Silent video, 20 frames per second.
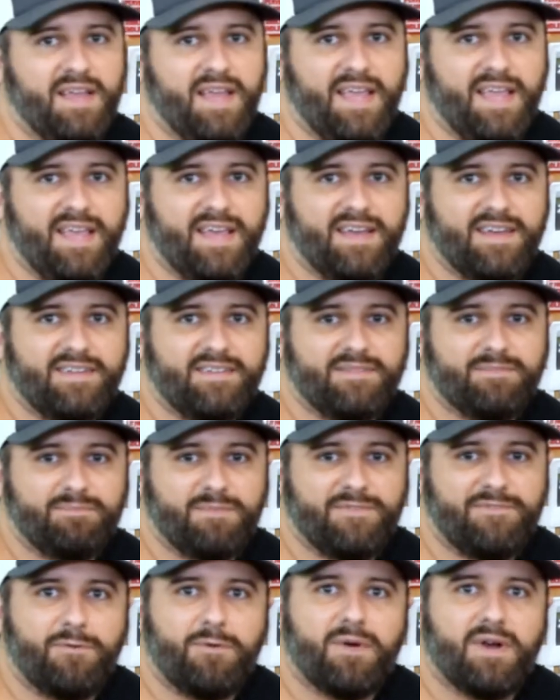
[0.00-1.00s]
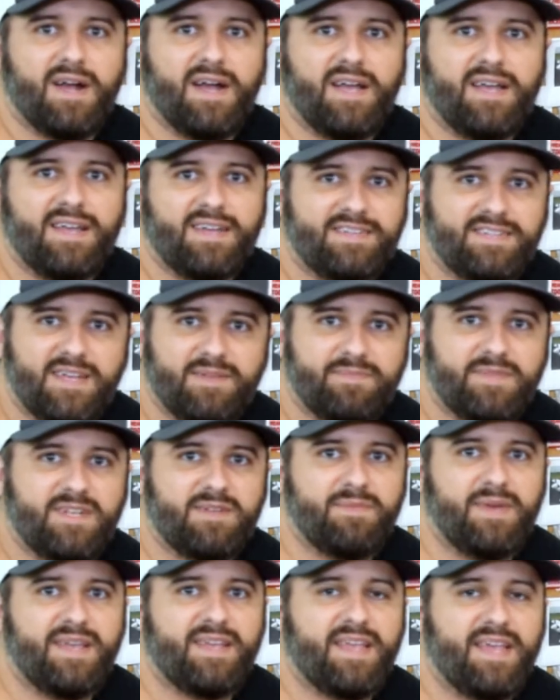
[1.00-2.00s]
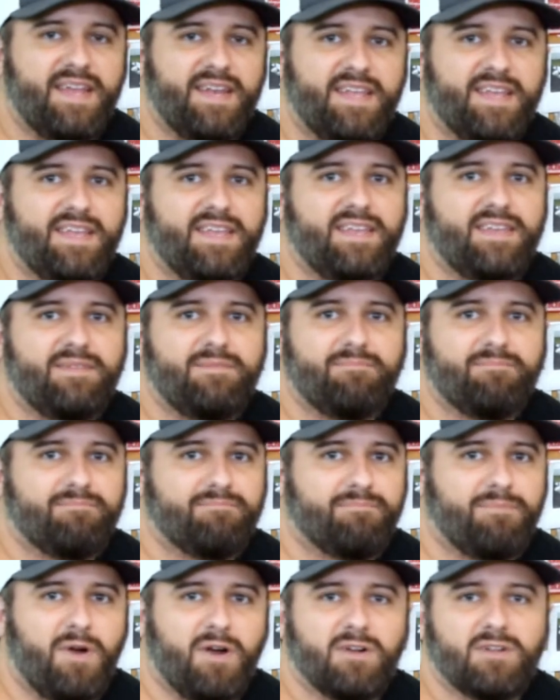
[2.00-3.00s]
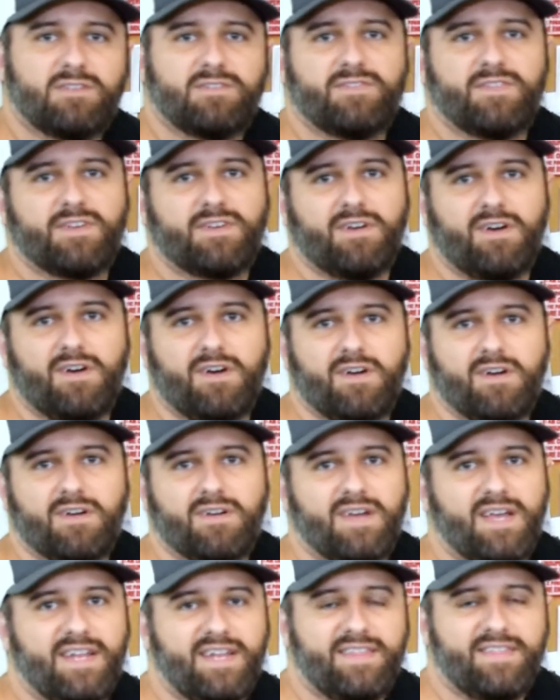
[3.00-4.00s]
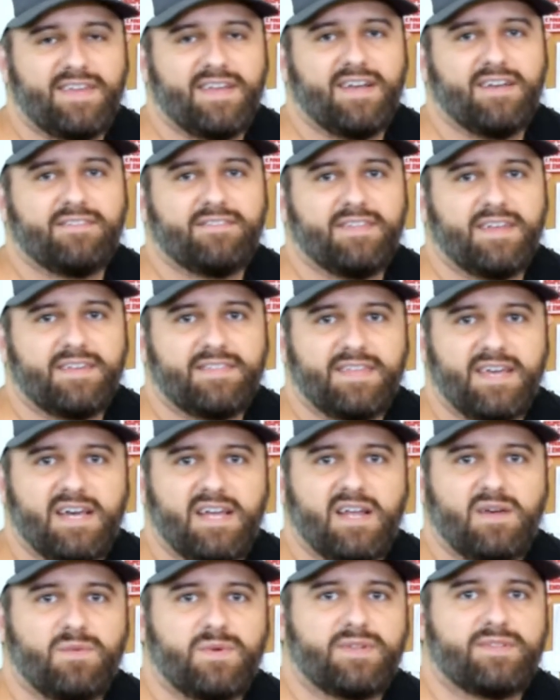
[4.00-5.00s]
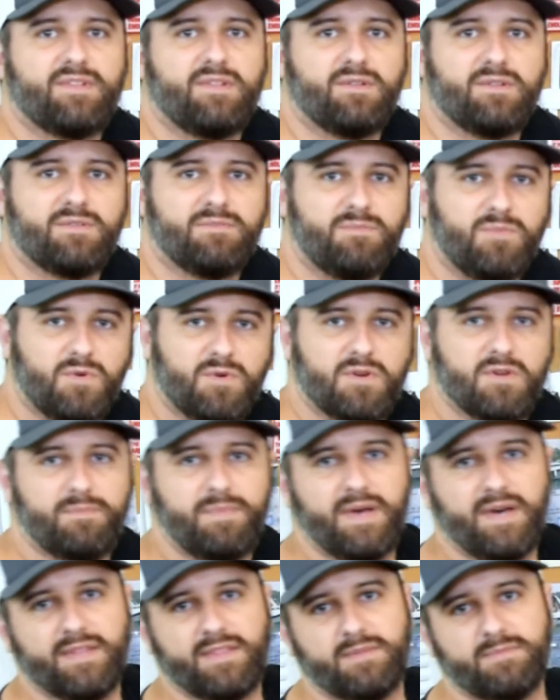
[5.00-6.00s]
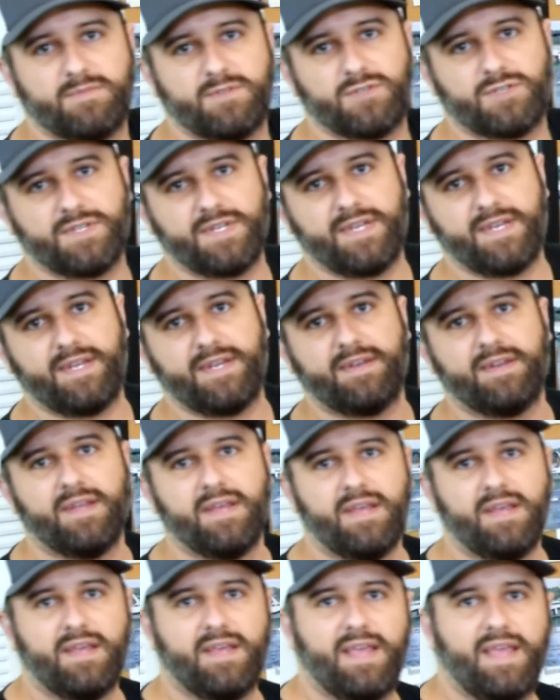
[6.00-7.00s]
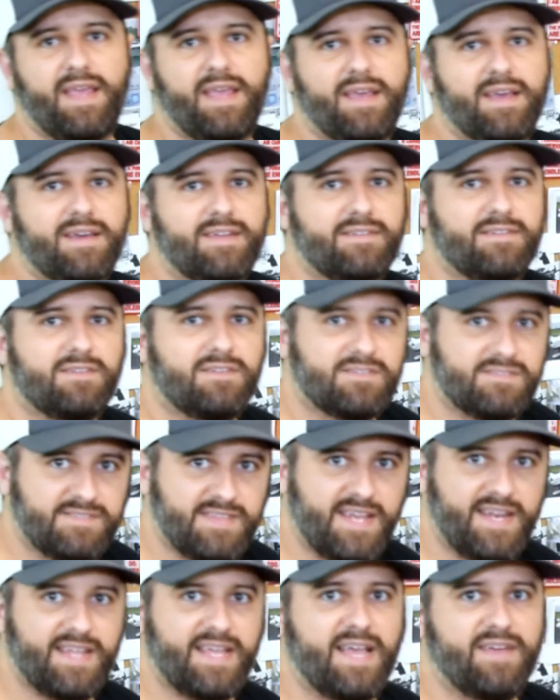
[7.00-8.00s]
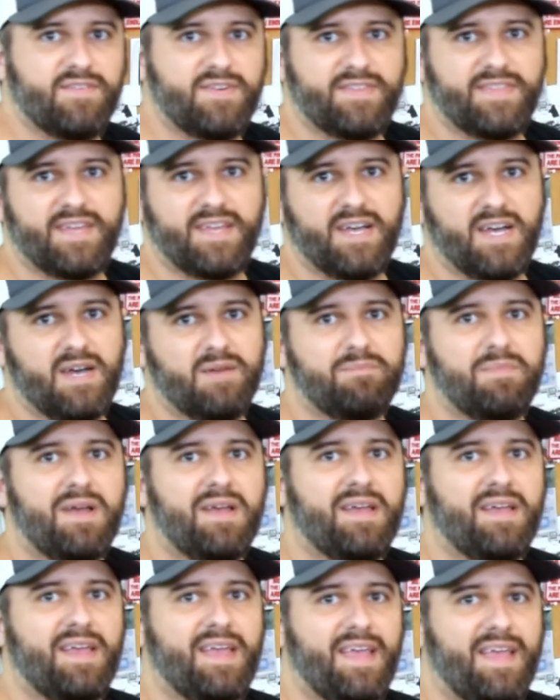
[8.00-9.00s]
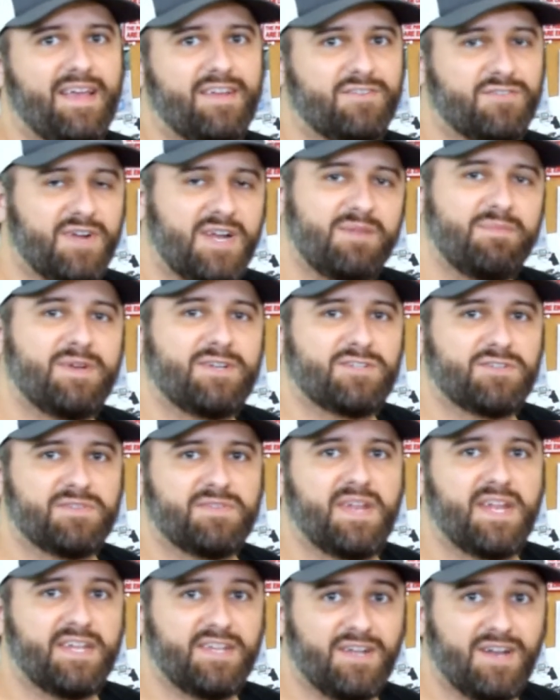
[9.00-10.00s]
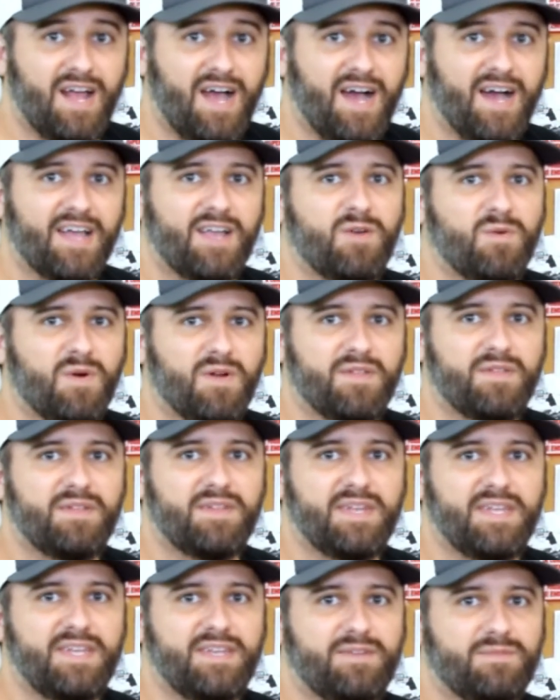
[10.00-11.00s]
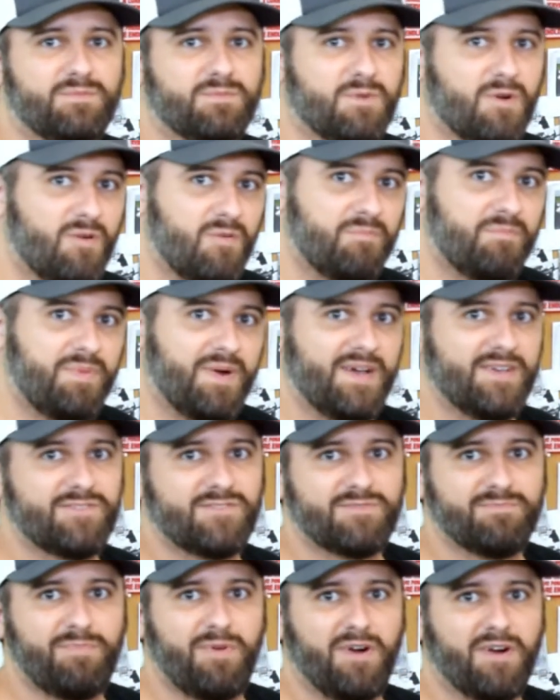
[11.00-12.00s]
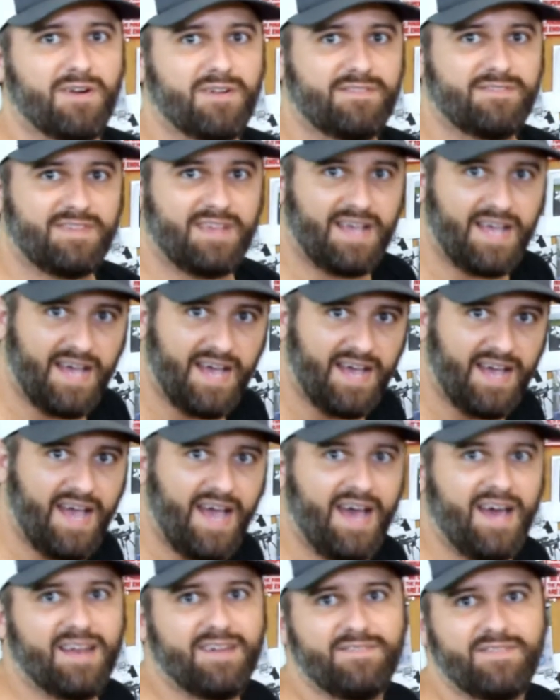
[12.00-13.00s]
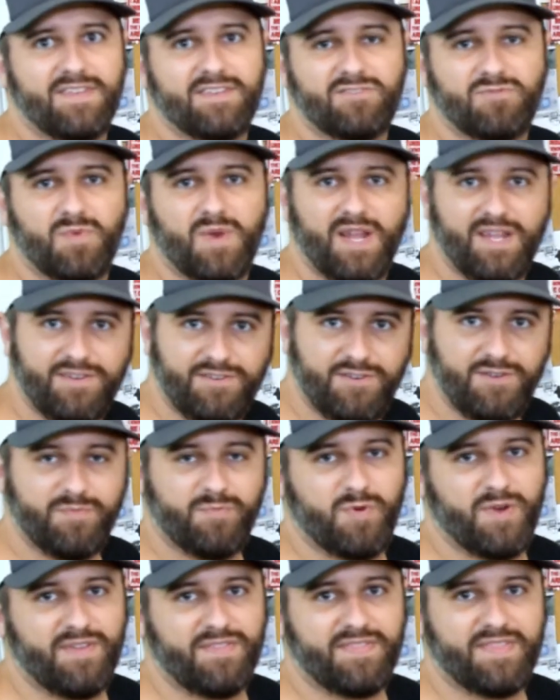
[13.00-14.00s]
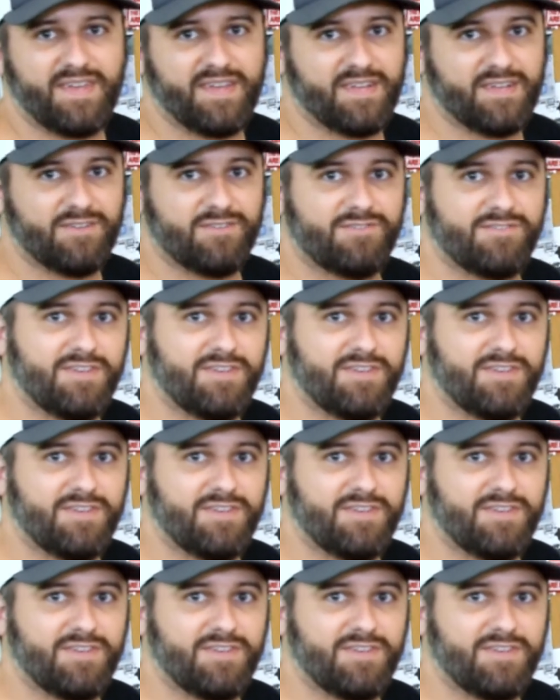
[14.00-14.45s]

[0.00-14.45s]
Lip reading: And before I attempted to make any parts of the car, anything else like that, I wanted to learn more about the machine and setting everything up, and try to make sure that I get high quality, robust parts out of this when I do print things.